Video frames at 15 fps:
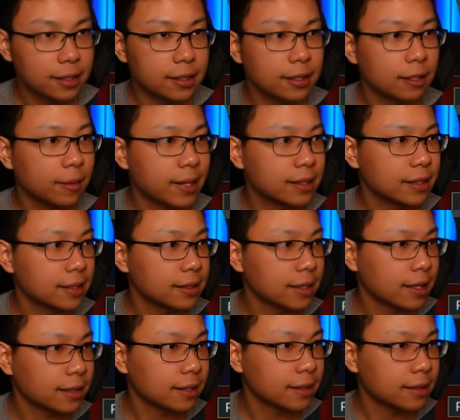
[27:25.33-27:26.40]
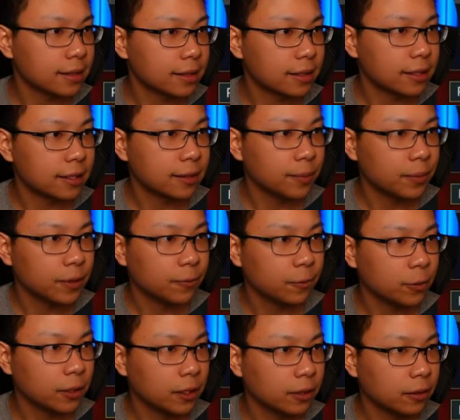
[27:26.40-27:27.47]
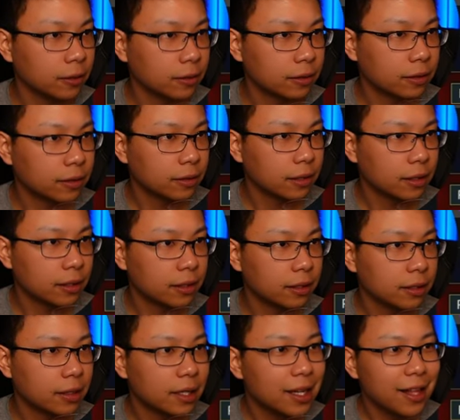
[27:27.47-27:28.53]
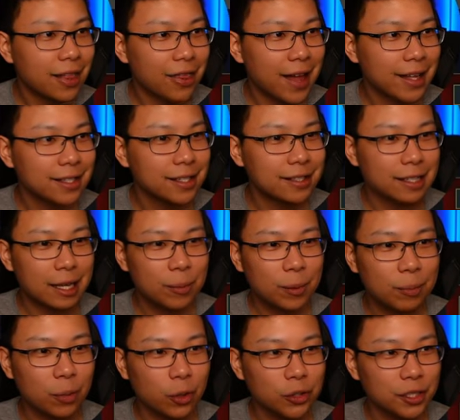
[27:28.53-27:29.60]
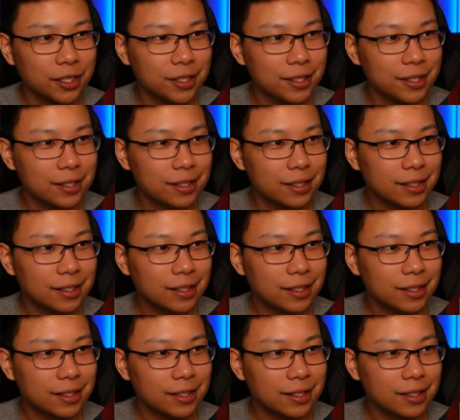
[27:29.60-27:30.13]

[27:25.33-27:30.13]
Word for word: it in about six seconds. This is him. Info de... That's his name in Portuguese?